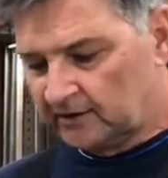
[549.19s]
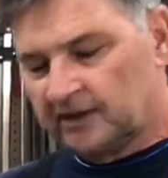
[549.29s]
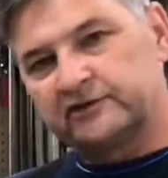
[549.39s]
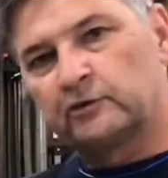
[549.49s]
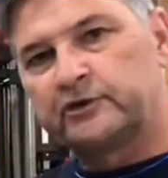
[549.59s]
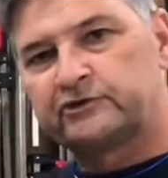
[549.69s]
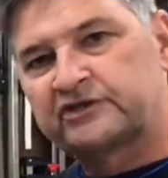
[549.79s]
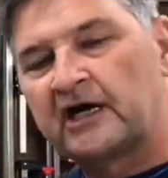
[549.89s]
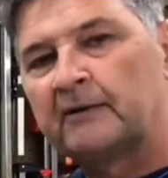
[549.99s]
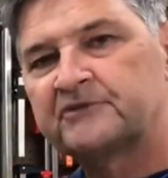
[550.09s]
Enjoy your
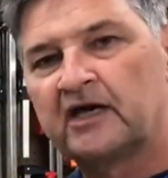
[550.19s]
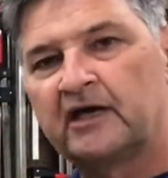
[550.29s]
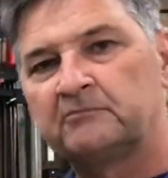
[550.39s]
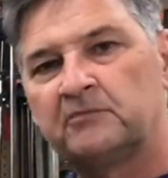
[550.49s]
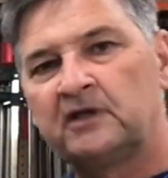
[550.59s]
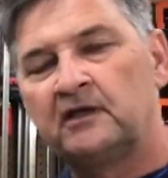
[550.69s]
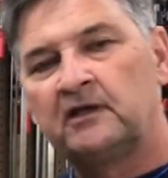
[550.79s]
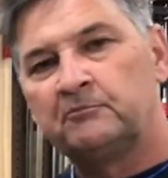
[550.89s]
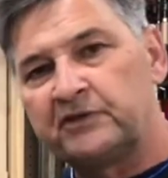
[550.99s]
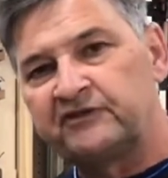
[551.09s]
shop time.
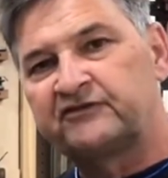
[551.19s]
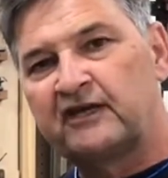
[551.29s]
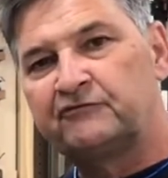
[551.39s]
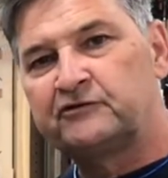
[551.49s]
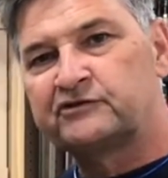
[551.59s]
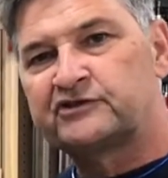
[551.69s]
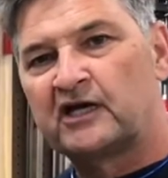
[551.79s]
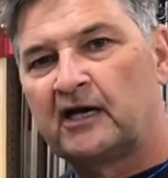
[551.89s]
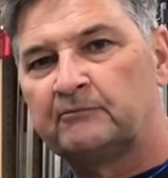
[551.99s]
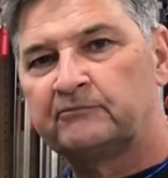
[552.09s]
Be safe in your
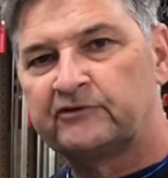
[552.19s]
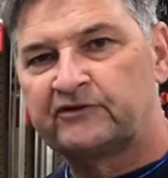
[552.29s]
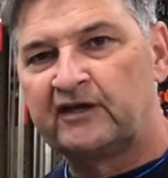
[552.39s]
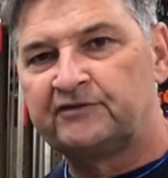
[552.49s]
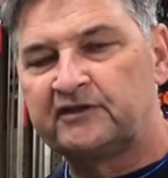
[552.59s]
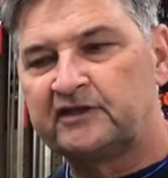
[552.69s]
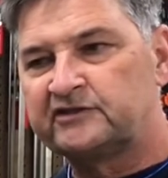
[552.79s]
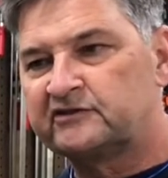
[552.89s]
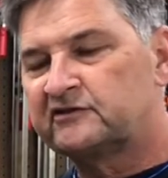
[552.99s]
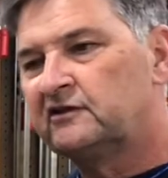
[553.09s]
shop. Save the
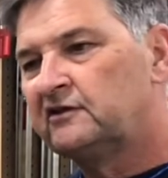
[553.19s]
digits.